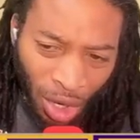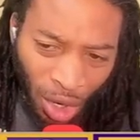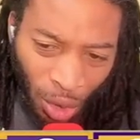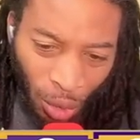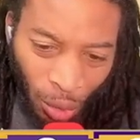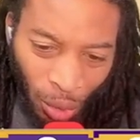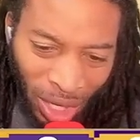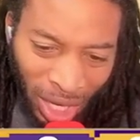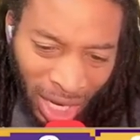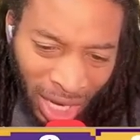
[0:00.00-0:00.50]

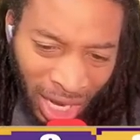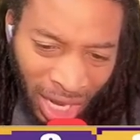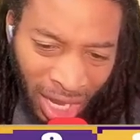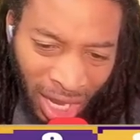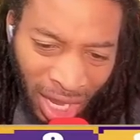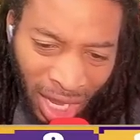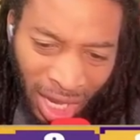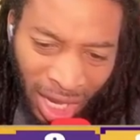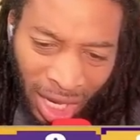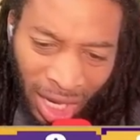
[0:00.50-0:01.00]

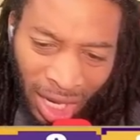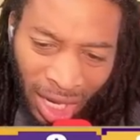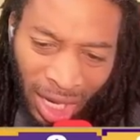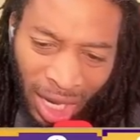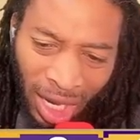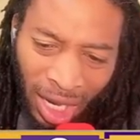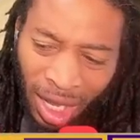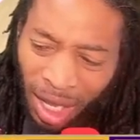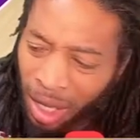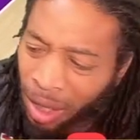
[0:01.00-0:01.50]

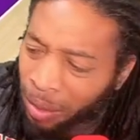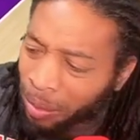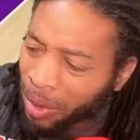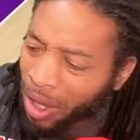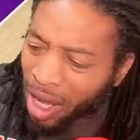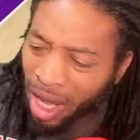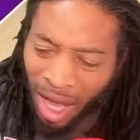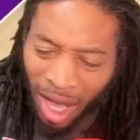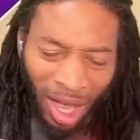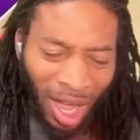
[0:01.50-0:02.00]

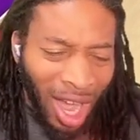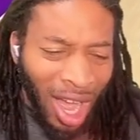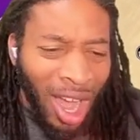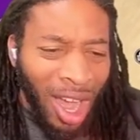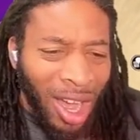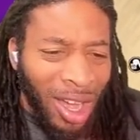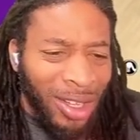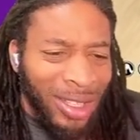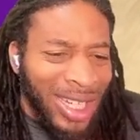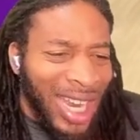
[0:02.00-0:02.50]
rim,
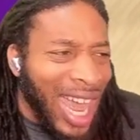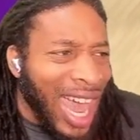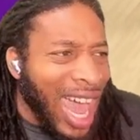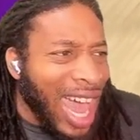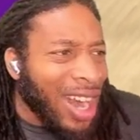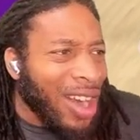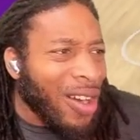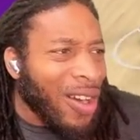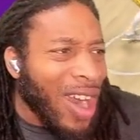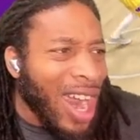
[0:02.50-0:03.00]

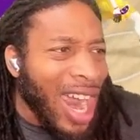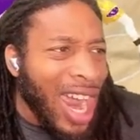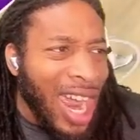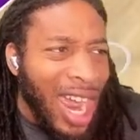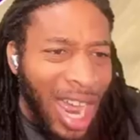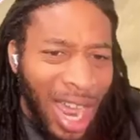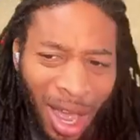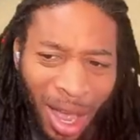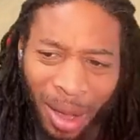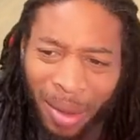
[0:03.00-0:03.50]

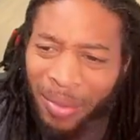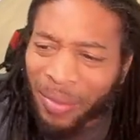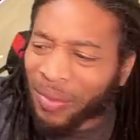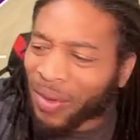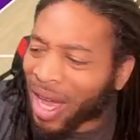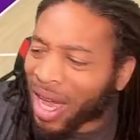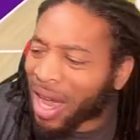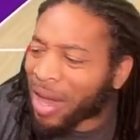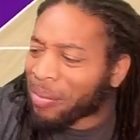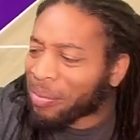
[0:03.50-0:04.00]

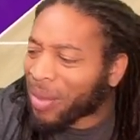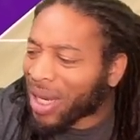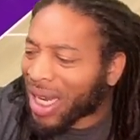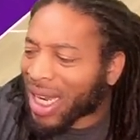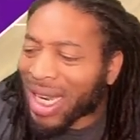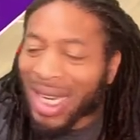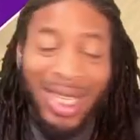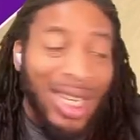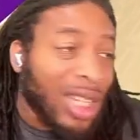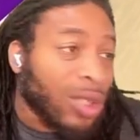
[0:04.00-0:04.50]
oh,
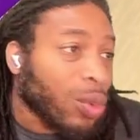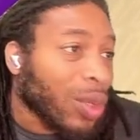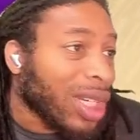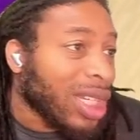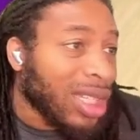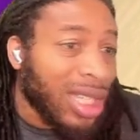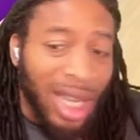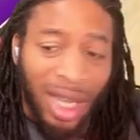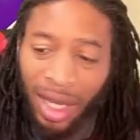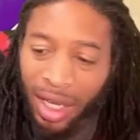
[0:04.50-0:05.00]
Ram, That's what
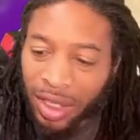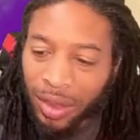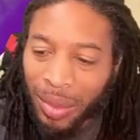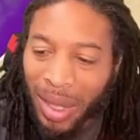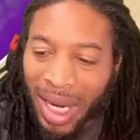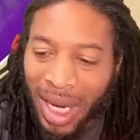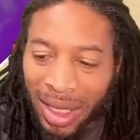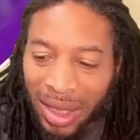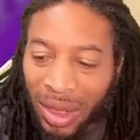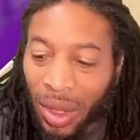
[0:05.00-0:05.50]
he does,
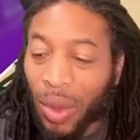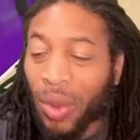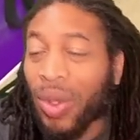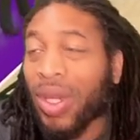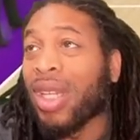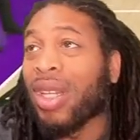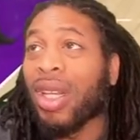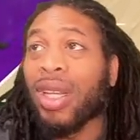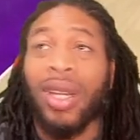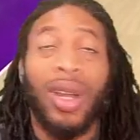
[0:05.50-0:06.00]
man. So
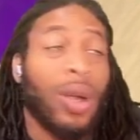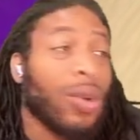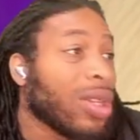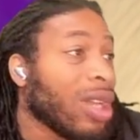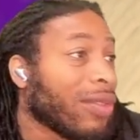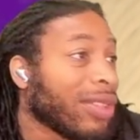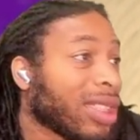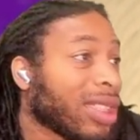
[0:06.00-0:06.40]
he, he don't never